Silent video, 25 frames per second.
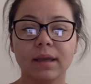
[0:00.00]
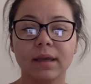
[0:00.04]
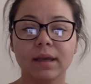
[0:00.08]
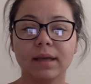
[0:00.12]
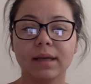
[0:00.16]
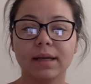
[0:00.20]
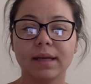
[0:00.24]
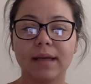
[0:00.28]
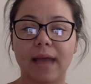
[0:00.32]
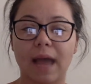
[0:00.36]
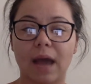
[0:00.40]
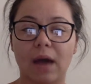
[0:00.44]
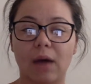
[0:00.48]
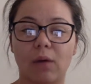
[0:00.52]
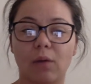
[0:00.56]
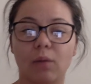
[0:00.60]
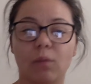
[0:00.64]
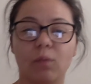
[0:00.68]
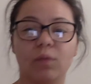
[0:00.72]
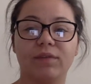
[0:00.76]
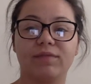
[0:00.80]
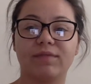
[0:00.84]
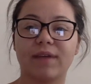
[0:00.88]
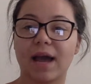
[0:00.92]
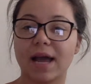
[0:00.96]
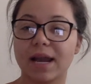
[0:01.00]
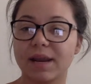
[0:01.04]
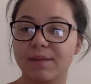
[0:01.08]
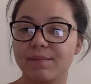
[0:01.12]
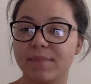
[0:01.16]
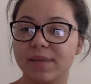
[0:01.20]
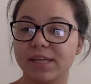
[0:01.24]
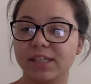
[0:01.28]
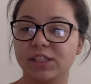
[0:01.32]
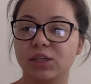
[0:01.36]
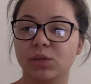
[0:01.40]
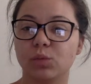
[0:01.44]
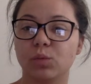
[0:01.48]
Now, we've kind of
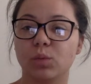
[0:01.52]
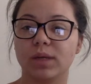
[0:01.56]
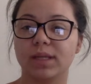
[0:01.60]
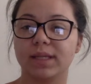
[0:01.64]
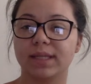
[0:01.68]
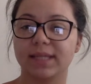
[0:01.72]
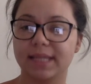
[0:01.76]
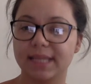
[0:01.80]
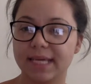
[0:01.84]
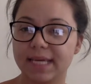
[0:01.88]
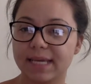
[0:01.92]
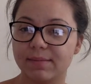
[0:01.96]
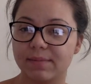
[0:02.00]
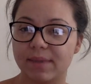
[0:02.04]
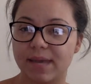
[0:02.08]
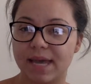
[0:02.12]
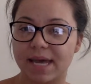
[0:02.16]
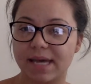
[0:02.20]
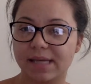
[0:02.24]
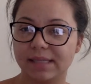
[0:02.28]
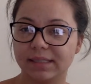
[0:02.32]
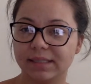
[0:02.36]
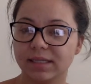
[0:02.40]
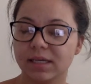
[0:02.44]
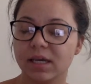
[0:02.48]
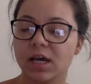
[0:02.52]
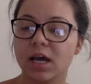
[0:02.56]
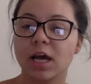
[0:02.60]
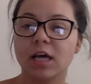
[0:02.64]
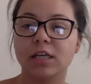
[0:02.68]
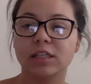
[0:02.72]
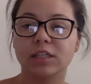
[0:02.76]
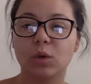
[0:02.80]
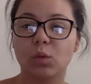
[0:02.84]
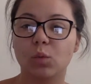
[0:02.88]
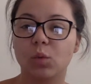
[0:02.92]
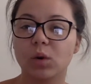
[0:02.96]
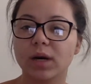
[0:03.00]
mentioned what theme is,
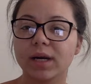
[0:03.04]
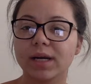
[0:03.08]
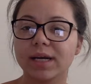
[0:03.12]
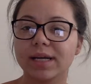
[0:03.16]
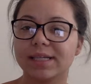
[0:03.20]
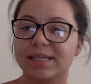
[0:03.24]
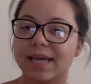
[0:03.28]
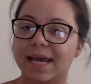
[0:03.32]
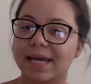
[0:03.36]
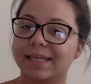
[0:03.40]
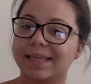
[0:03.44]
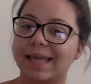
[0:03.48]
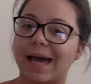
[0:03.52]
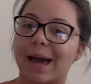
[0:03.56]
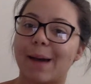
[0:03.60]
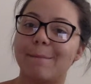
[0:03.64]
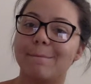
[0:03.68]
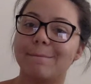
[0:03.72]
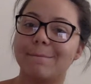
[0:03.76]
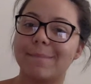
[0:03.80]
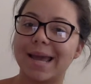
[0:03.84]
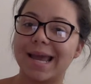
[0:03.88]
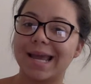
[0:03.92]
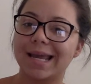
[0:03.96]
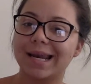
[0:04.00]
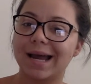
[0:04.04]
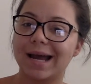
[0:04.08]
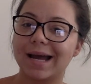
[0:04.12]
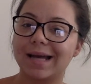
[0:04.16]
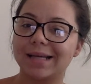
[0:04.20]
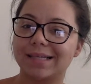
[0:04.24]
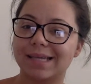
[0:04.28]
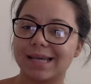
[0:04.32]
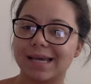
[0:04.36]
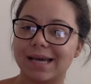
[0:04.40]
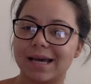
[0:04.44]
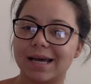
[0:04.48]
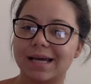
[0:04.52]
so we're going to take that main
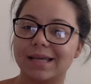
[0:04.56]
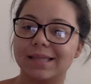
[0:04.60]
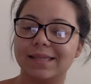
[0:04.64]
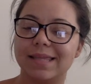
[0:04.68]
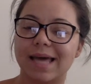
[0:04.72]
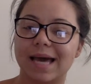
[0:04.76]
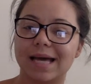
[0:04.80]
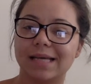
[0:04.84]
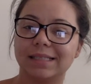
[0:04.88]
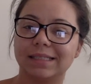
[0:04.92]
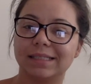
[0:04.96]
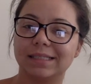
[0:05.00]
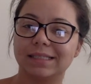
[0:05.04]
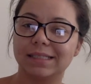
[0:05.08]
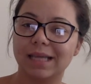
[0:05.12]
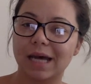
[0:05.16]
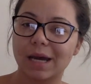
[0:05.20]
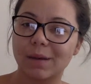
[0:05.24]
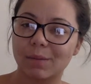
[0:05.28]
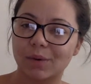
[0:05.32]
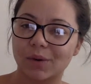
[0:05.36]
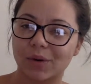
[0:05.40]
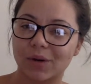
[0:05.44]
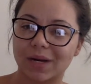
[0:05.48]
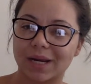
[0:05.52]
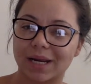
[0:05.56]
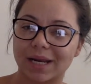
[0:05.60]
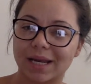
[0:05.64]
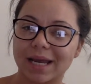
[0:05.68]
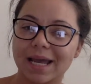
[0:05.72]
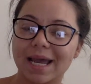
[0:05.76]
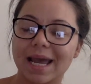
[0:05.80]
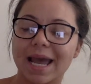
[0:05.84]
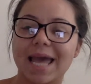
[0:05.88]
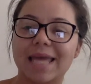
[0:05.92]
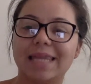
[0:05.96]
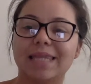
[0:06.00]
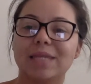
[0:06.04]
idea, that summary,
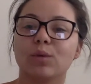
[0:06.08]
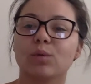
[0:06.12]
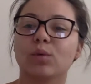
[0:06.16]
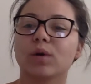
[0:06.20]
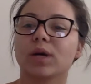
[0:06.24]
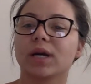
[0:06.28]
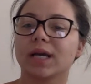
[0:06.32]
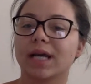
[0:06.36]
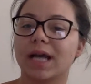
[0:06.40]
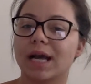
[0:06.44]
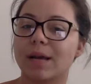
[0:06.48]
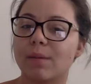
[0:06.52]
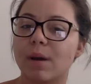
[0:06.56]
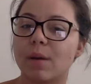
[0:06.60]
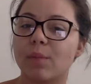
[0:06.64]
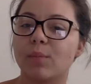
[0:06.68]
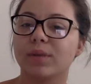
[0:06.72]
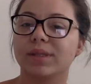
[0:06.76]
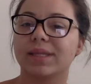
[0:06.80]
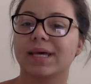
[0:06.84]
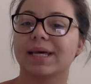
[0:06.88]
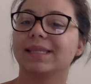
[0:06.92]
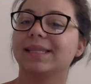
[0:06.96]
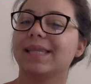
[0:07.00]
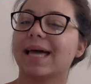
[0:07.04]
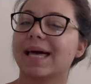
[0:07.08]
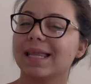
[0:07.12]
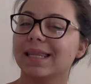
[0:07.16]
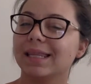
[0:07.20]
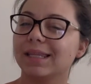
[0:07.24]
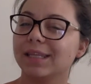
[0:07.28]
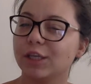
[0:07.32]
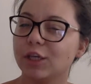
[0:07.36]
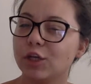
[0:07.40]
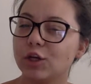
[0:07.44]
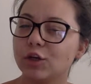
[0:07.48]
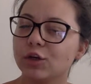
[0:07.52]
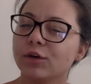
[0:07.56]
and then we're going to come up with like that
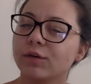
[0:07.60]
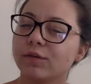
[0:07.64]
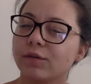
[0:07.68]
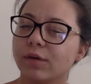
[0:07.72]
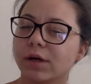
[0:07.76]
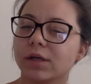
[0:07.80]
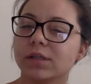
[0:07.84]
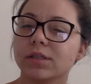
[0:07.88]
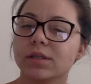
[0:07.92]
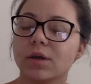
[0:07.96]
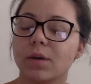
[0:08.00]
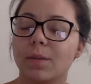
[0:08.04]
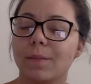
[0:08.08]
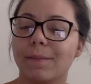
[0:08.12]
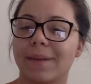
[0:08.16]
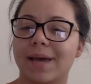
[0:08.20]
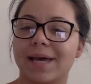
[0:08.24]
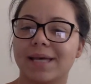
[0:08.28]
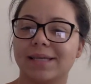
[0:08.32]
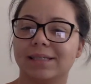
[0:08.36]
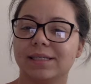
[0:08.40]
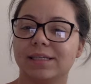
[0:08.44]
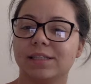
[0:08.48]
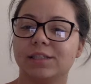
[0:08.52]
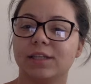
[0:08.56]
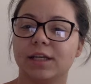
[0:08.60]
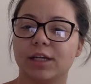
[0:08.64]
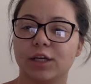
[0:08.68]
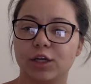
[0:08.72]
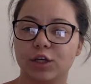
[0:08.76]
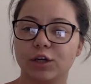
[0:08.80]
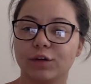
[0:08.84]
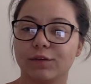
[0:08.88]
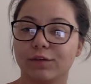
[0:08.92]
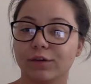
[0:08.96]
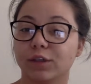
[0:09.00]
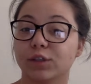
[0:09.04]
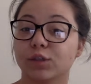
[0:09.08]
universal message, that
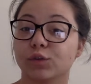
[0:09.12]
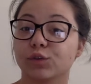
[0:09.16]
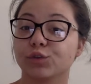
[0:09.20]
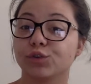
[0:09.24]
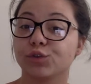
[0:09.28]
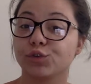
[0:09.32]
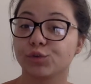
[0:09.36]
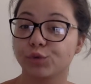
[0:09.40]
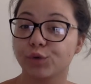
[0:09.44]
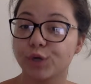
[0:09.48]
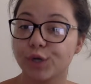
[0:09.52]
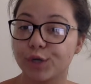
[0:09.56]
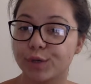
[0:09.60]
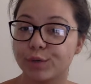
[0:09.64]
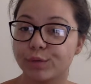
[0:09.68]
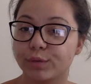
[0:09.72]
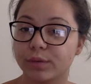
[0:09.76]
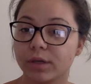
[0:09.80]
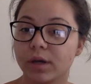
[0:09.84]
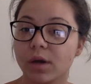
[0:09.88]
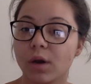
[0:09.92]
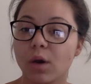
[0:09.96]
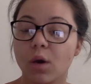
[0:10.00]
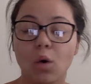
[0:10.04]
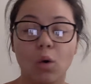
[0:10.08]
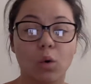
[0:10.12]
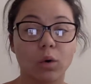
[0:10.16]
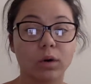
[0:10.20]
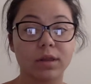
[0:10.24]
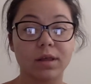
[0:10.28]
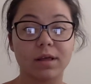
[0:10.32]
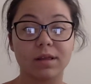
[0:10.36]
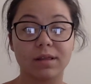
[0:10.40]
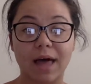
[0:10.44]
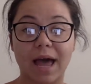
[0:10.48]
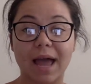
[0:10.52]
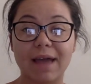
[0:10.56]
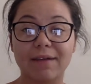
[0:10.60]
universal truth, or
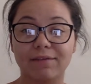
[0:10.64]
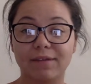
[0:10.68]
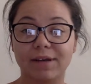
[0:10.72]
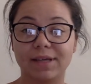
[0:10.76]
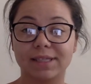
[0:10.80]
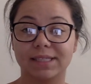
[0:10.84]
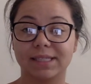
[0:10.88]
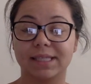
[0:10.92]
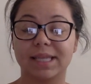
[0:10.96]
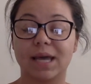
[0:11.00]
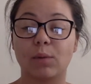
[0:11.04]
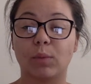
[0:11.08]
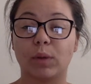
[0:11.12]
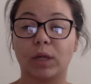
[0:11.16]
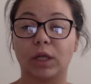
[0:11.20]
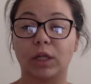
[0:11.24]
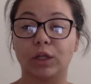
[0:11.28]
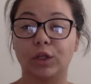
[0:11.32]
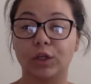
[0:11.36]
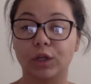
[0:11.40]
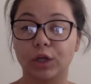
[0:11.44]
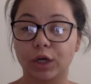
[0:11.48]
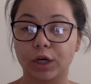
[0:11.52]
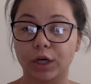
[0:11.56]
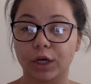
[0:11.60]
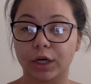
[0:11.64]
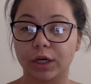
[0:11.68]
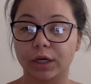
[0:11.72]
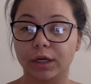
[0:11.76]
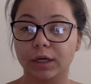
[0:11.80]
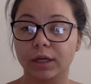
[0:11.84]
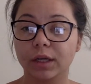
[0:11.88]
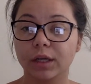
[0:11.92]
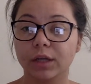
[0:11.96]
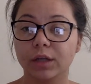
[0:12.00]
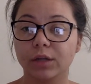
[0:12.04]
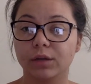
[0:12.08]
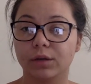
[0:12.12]
the life lesson that we learned
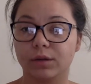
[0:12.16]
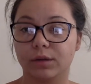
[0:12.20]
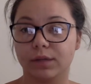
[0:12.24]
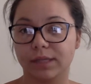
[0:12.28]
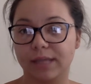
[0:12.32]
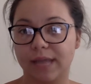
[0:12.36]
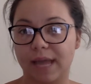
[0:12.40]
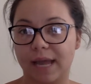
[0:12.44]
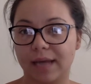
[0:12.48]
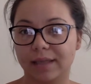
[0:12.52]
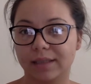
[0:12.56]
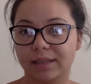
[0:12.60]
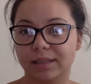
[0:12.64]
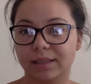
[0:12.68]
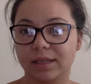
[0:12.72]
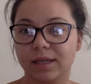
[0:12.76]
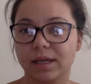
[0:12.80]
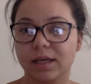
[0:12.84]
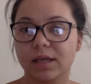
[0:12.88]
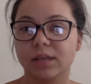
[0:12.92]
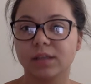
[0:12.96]
through the text.